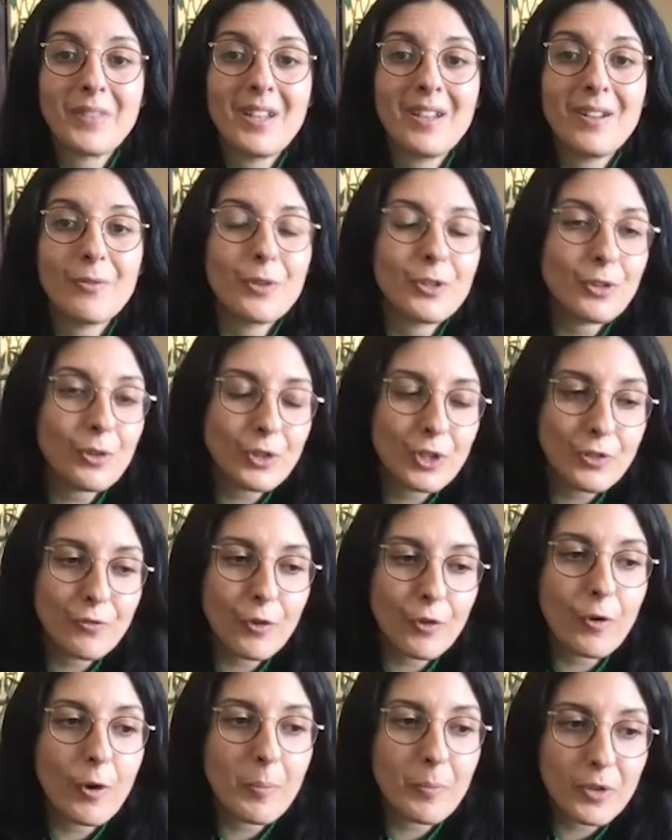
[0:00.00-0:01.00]
resources
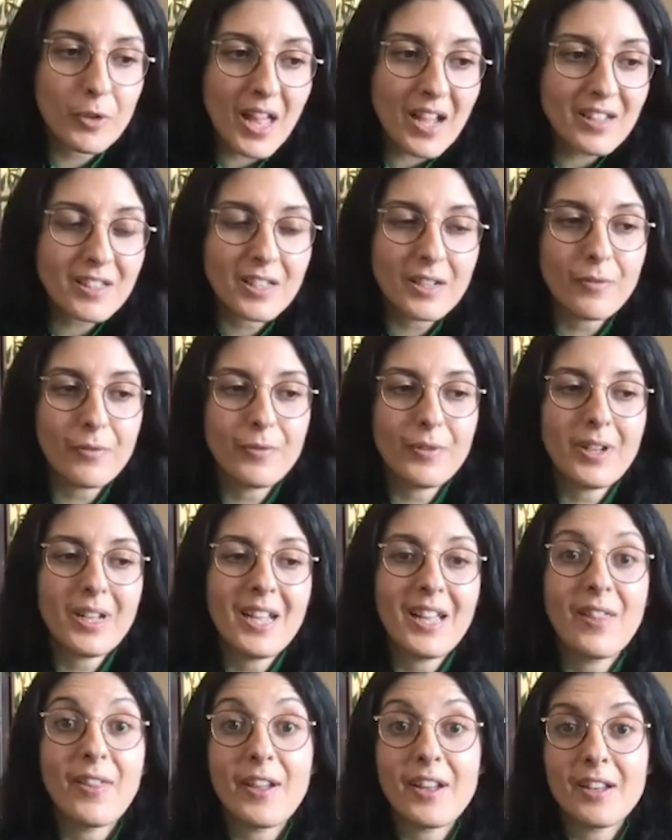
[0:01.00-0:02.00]
for reproductive
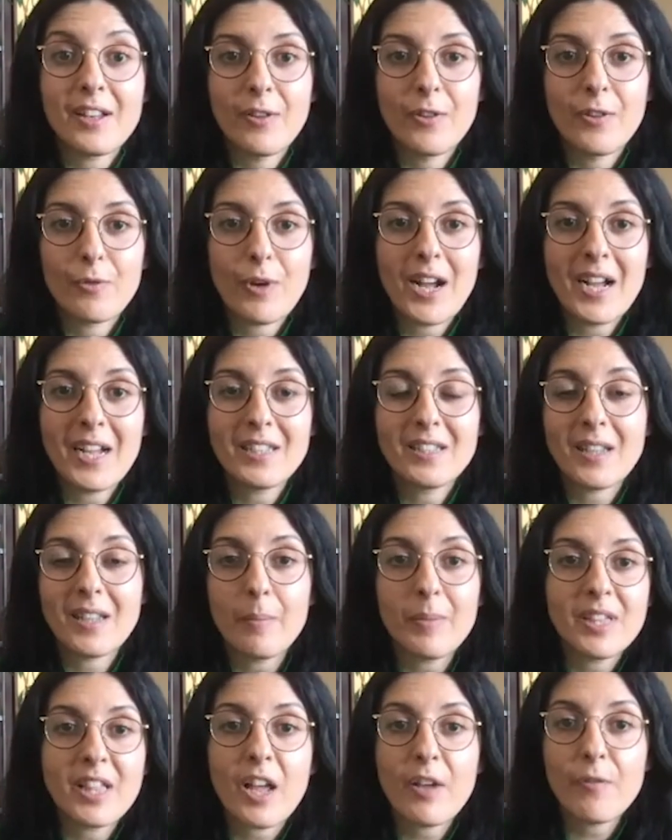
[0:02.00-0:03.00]
and health rights can
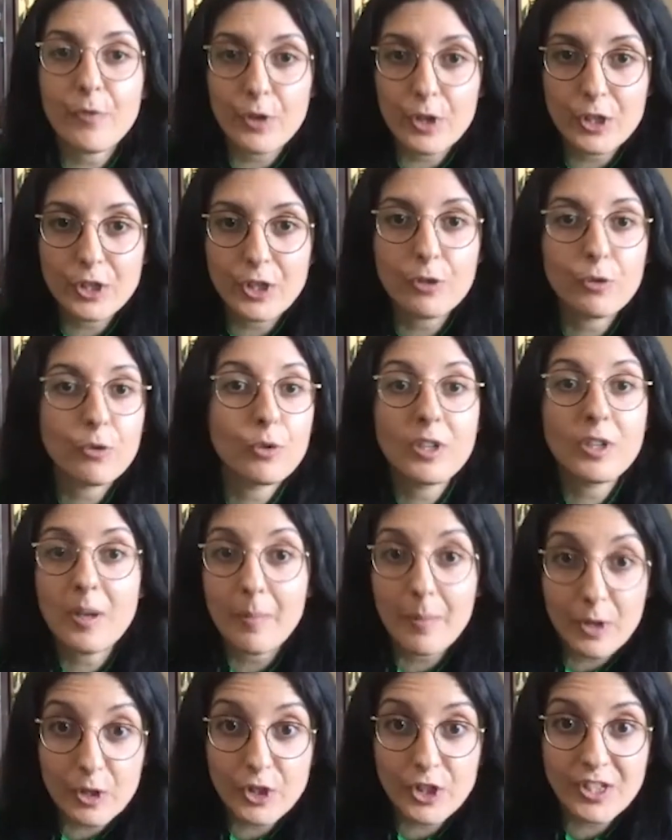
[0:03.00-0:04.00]
be diverted to the
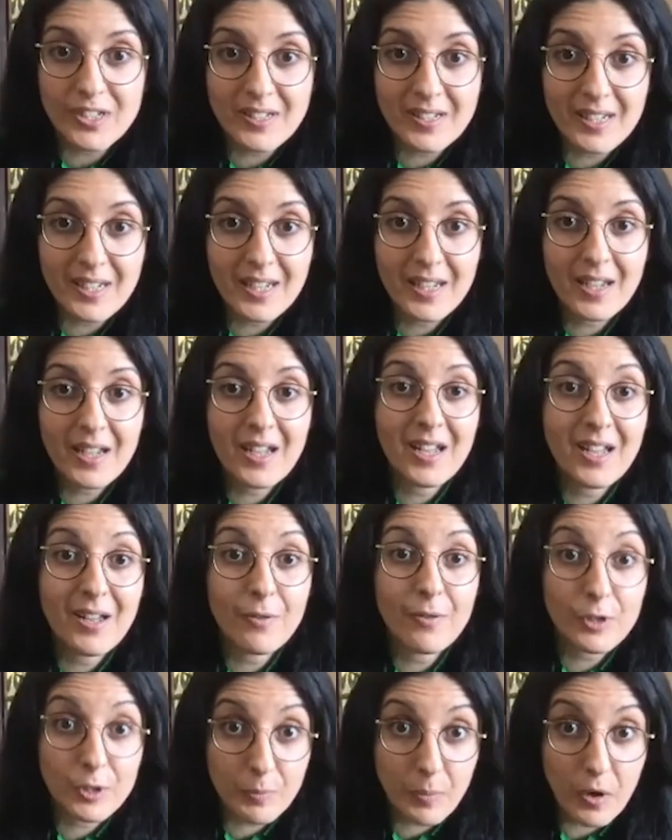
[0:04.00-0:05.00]
emergency
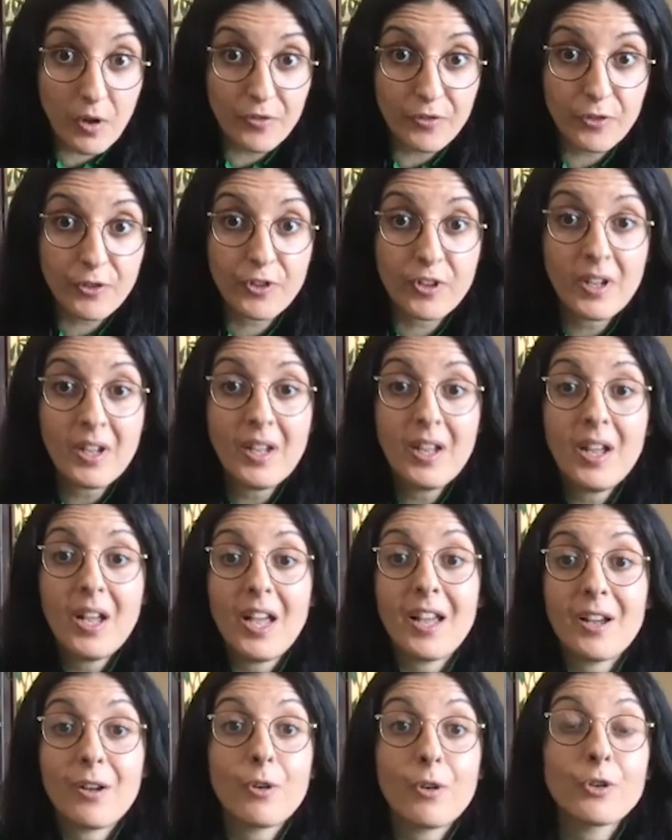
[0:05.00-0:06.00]
response,
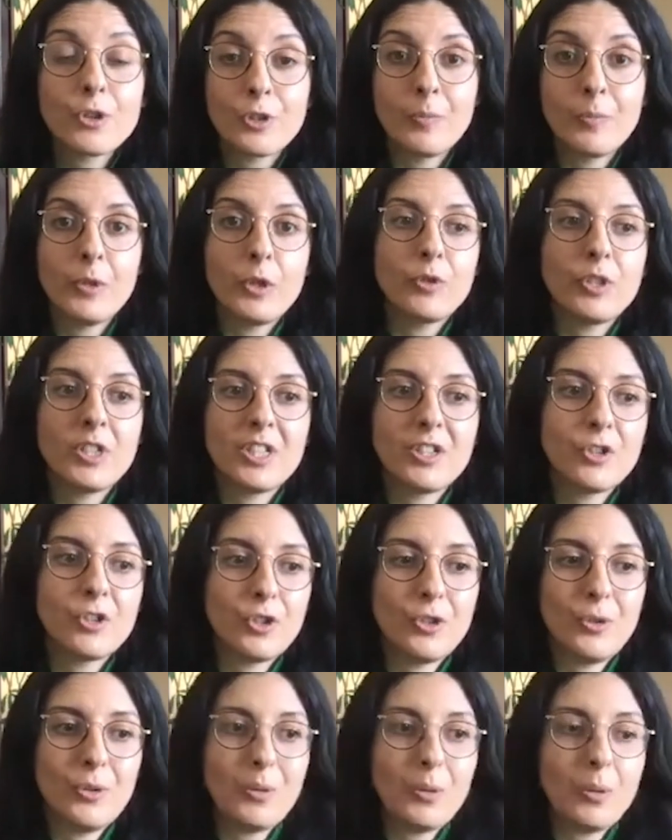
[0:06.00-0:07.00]
contributing
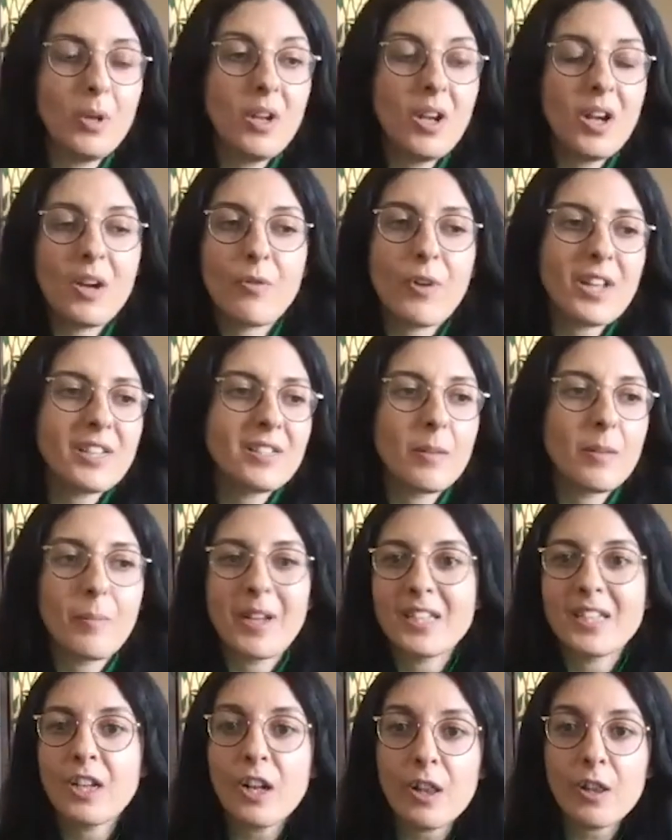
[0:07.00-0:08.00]
to a rise in
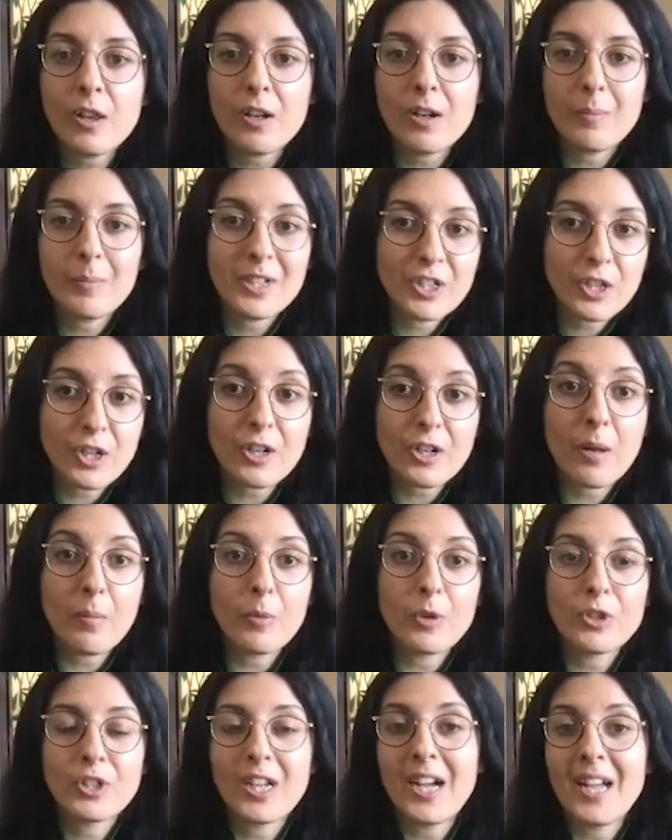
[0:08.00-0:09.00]
maternal
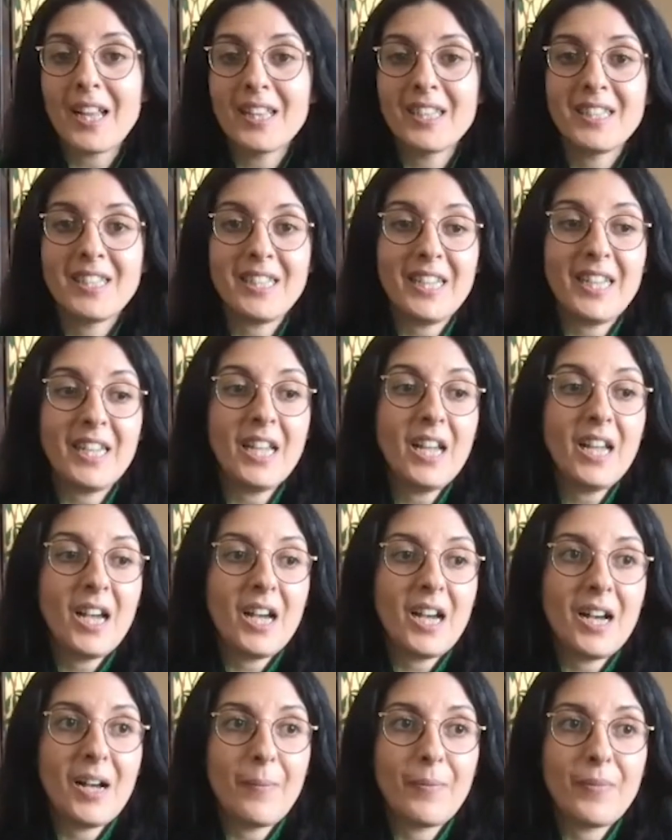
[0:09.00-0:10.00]
mortality
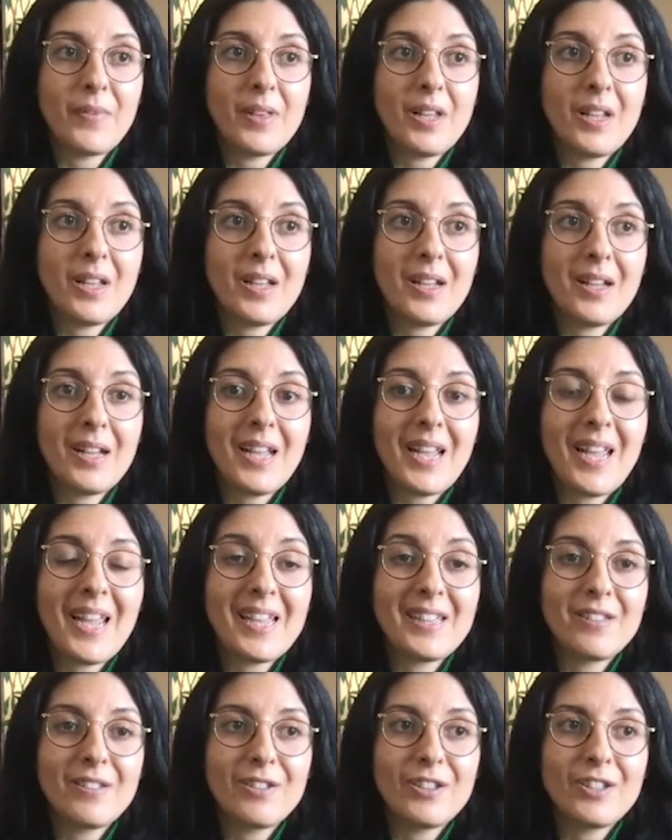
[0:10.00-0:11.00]

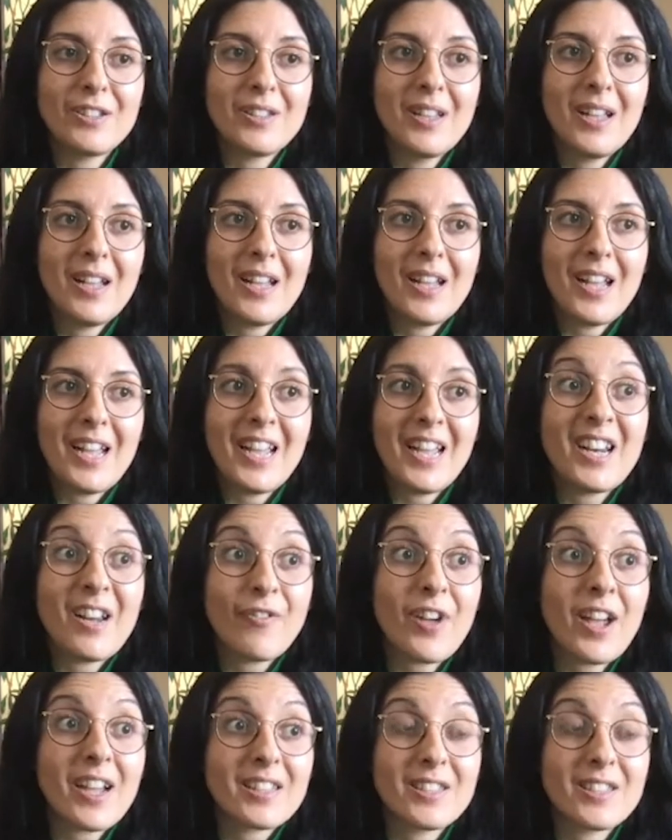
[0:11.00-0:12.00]
and
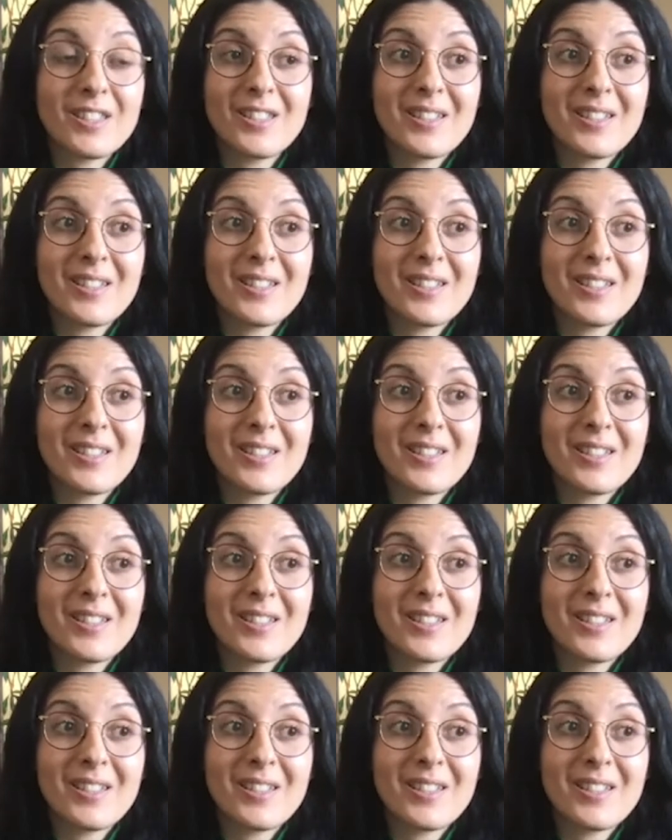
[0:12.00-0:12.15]
affect